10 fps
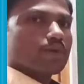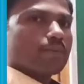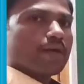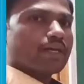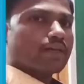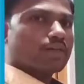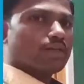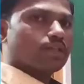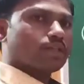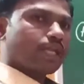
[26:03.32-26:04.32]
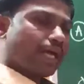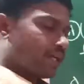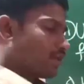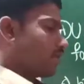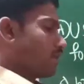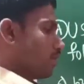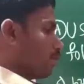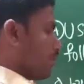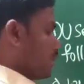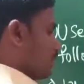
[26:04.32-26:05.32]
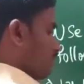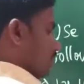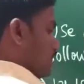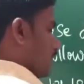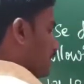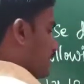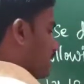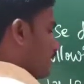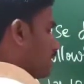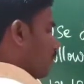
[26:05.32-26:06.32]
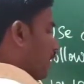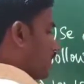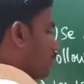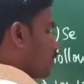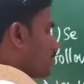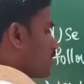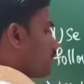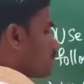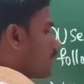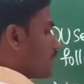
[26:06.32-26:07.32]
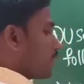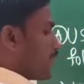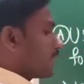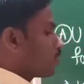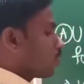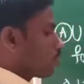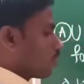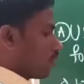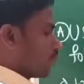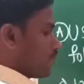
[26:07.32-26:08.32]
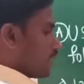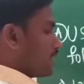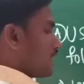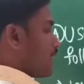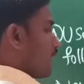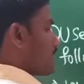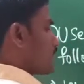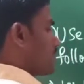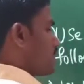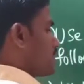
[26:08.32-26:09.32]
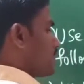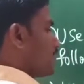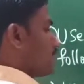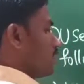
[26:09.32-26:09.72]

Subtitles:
by 9. But in the what about divisibility by 2 rule? In the last digit,